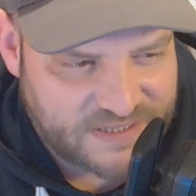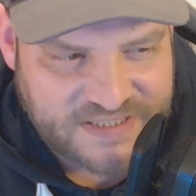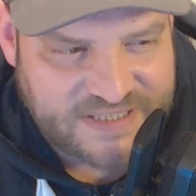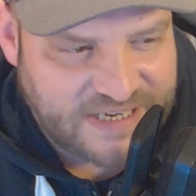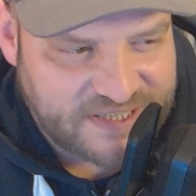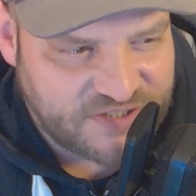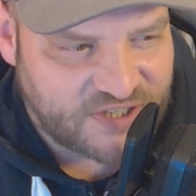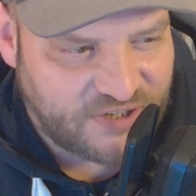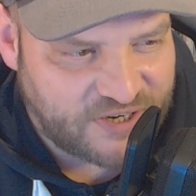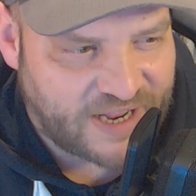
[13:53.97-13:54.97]
that's decent
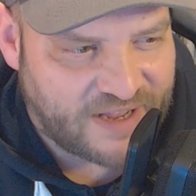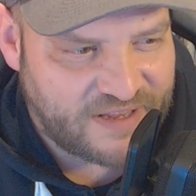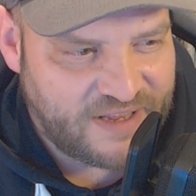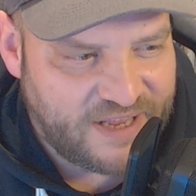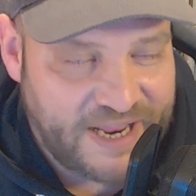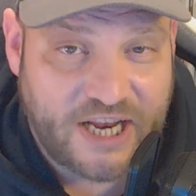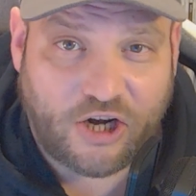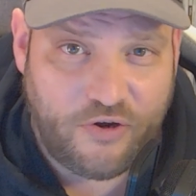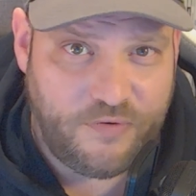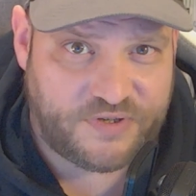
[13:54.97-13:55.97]
to look at,
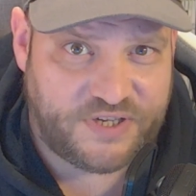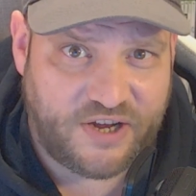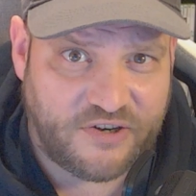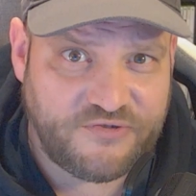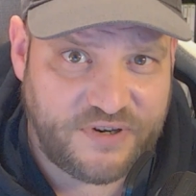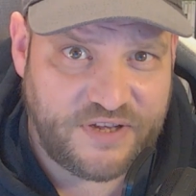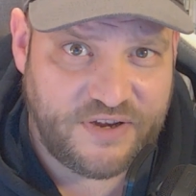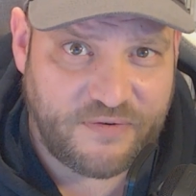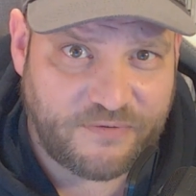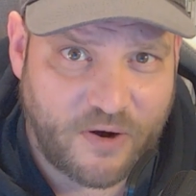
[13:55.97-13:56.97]
includes the country
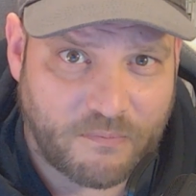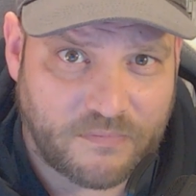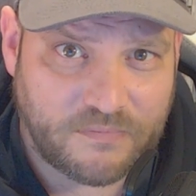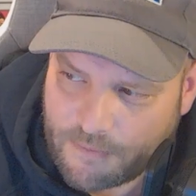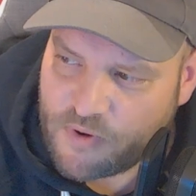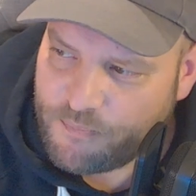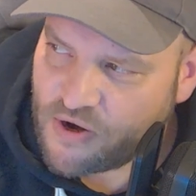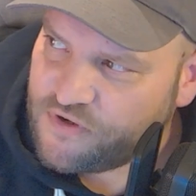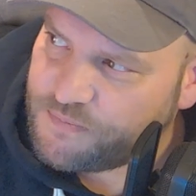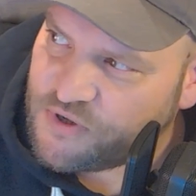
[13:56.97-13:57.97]
that you're from, and with
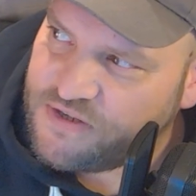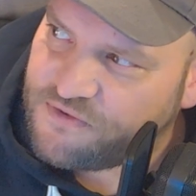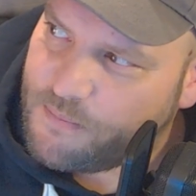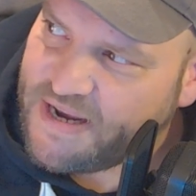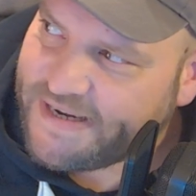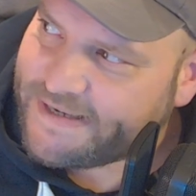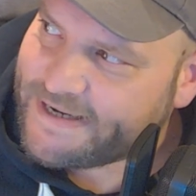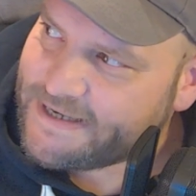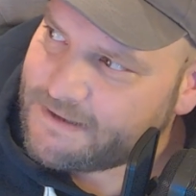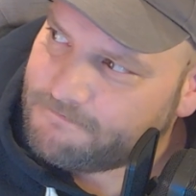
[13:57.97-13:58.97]
bonus points for a media
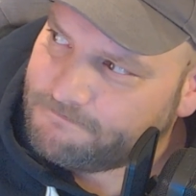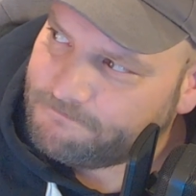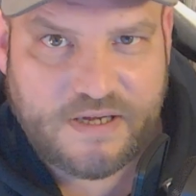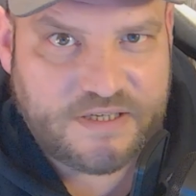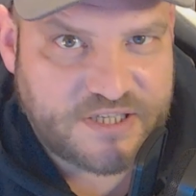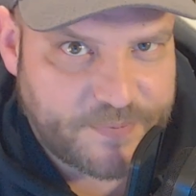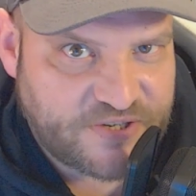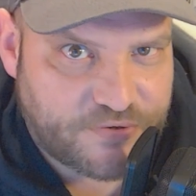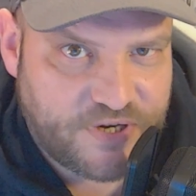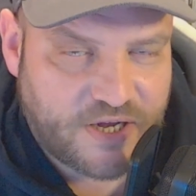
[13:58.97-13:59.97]
deck. Just make
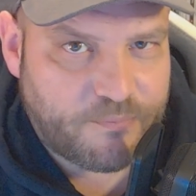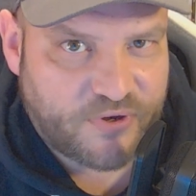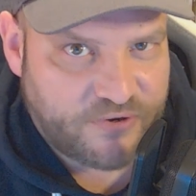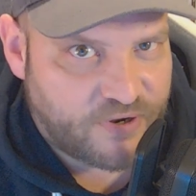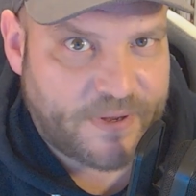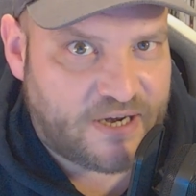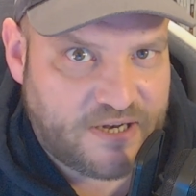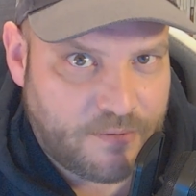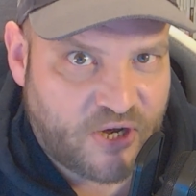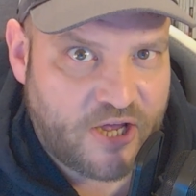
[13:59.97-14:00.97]
sure you go and put your email
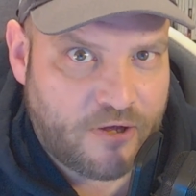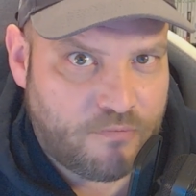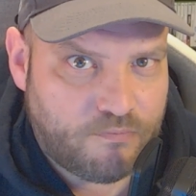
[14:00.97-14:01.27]
in your bio.